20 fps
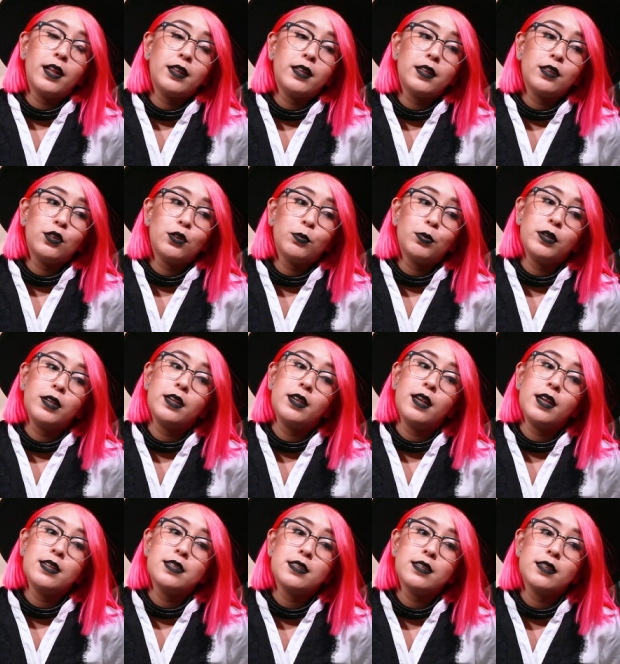I think they're pretty
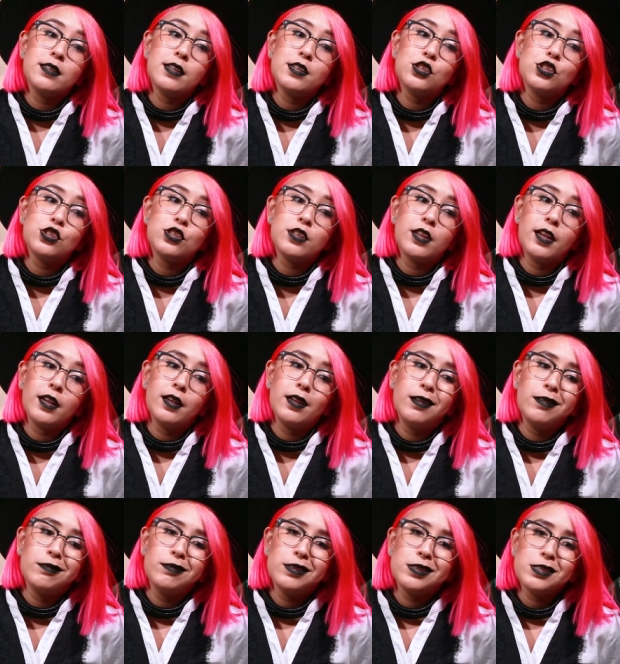nice, and they're just like,
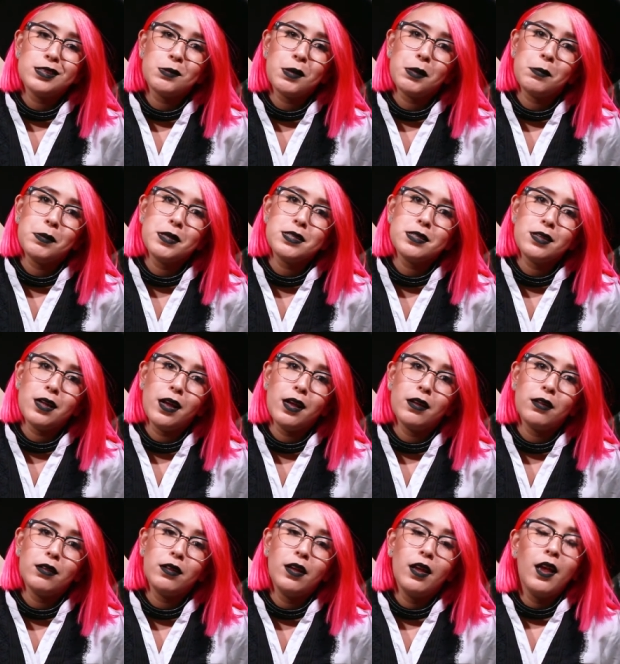it's like my
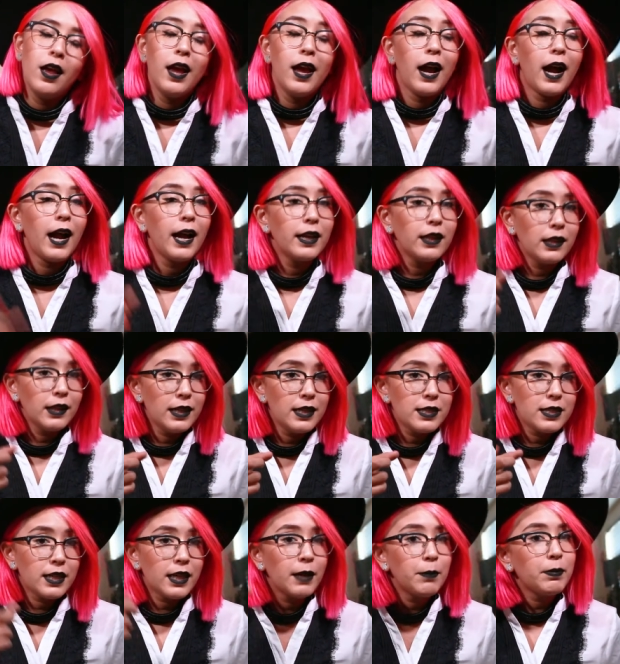style. I at
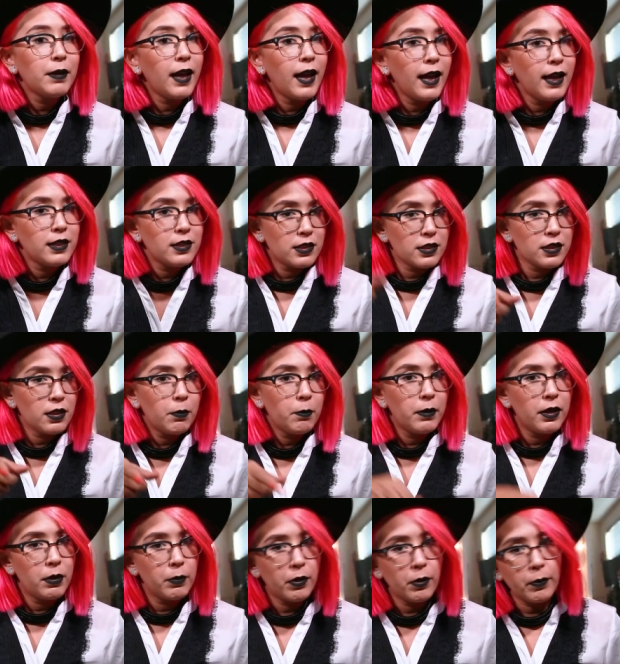least keep the hats to
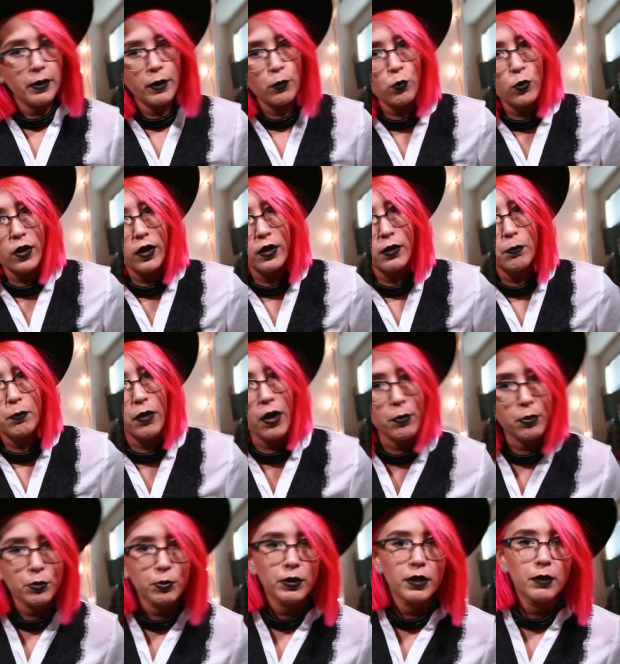minimum at work,
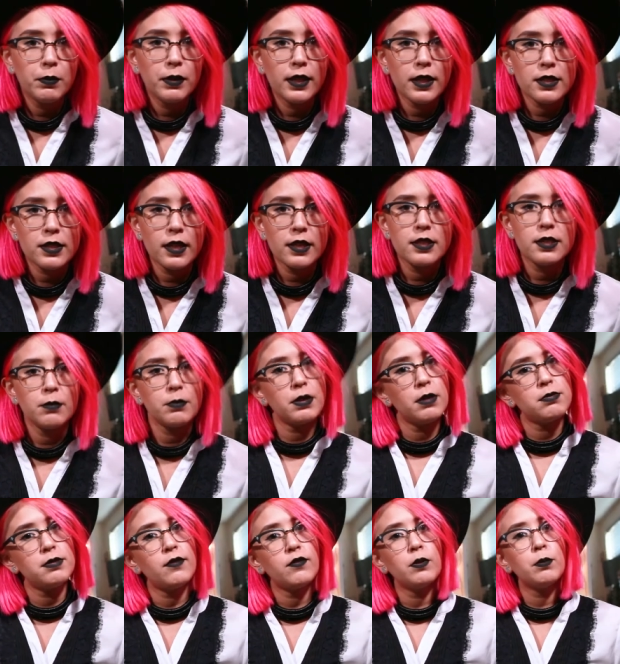probably because I
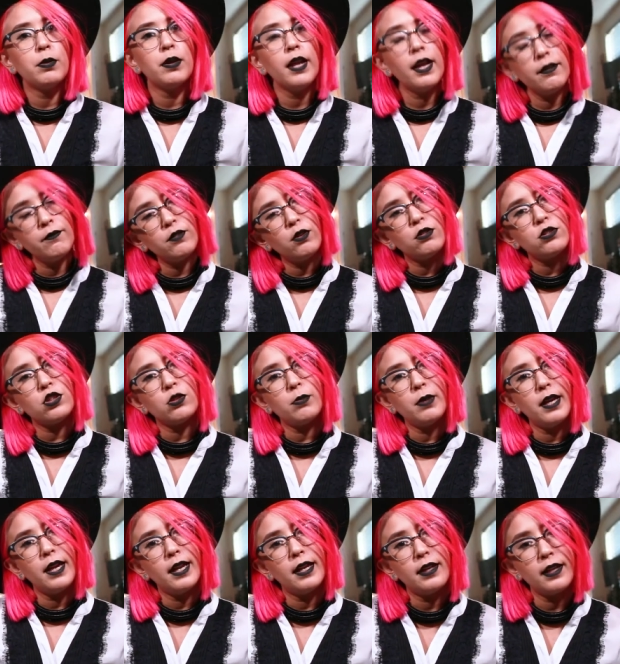sometimes have to put headphones on
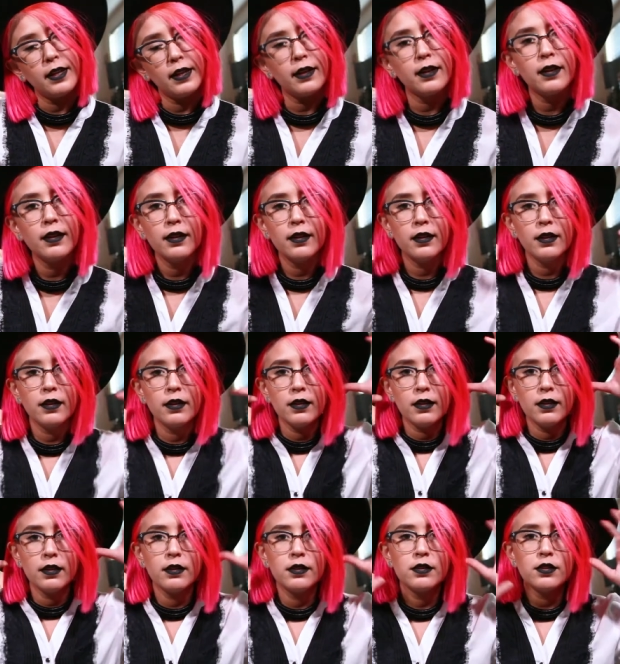my head and
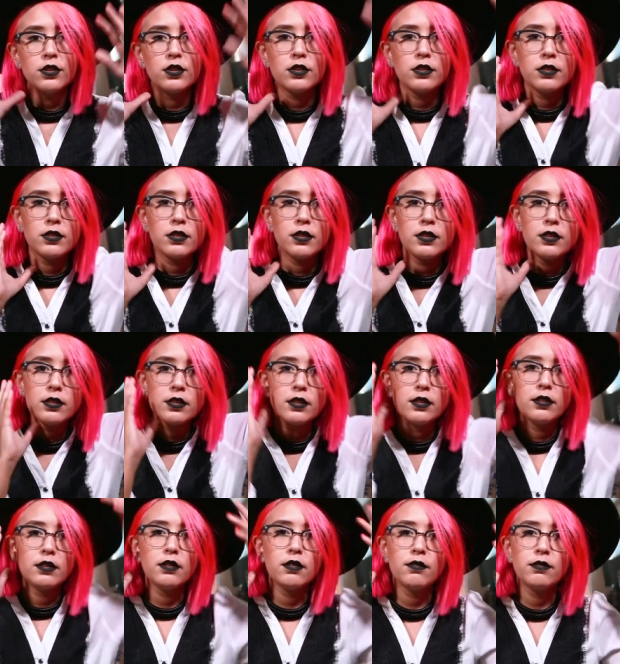just
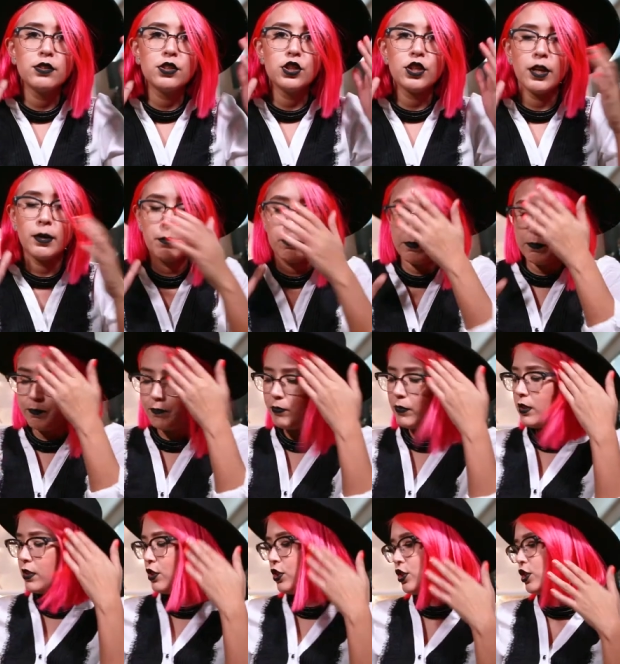doesn't, the shape
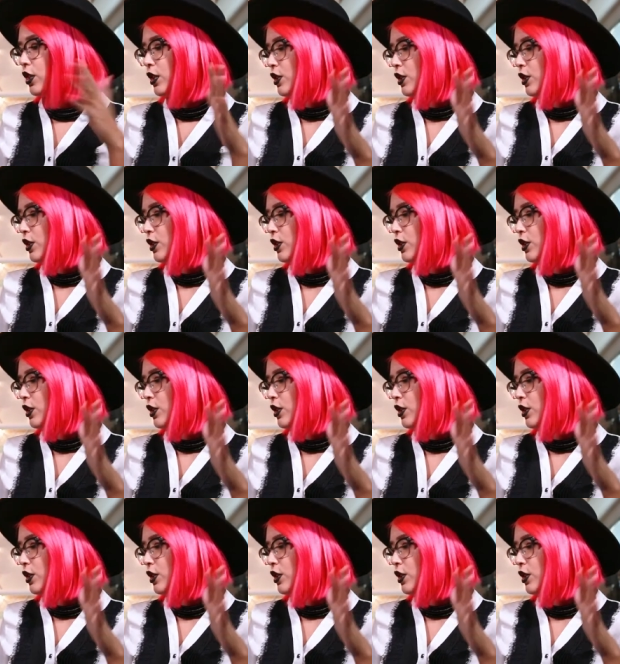just